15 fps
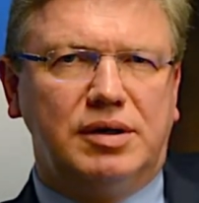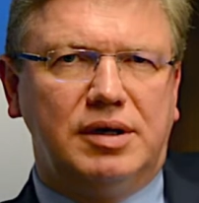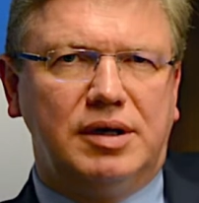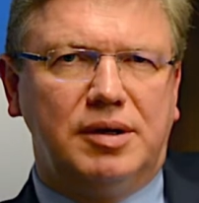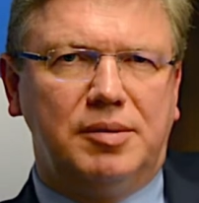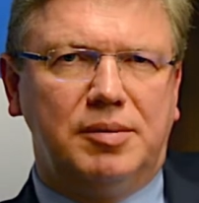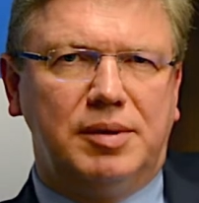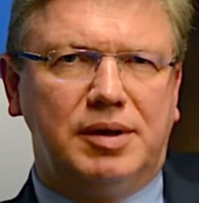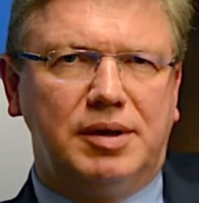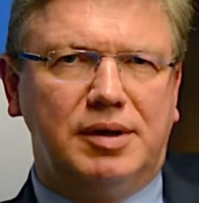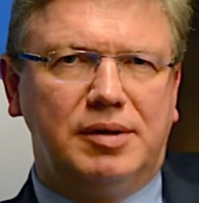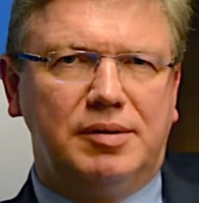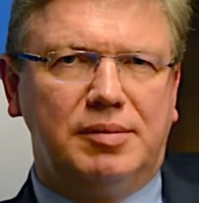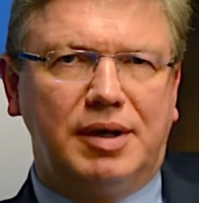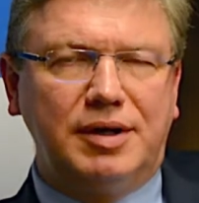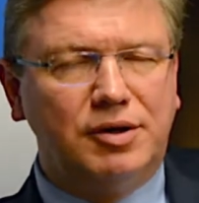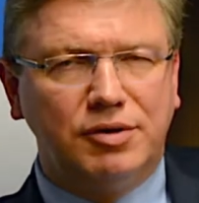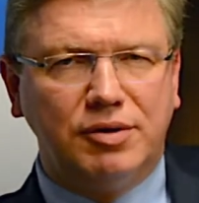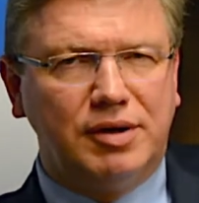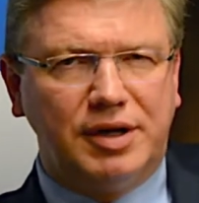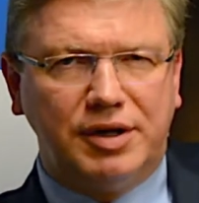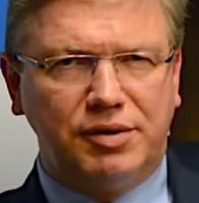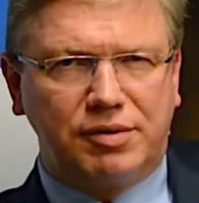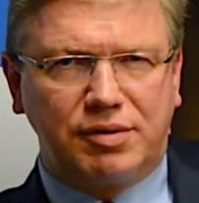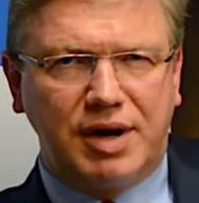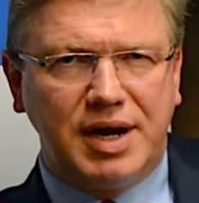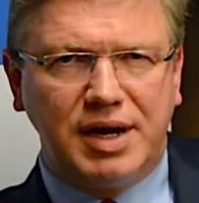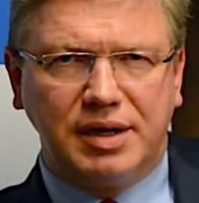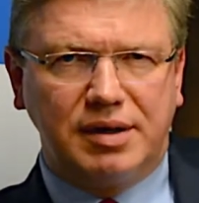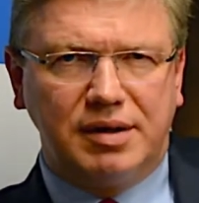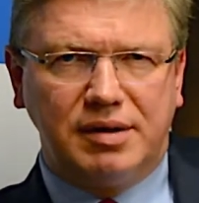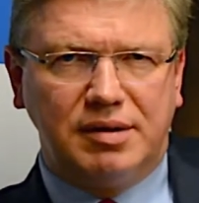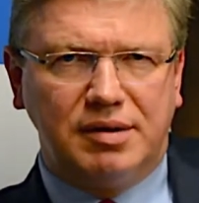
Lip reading: not only in Ukraine,